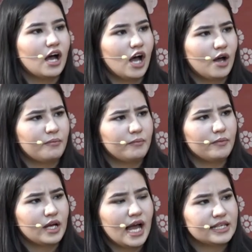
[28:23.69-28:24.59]

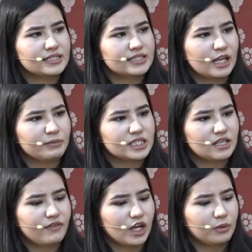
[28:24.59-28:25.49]
as a segment
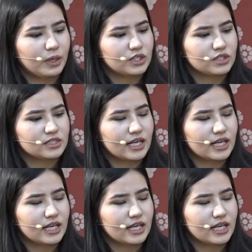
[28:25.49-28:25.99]
of occupations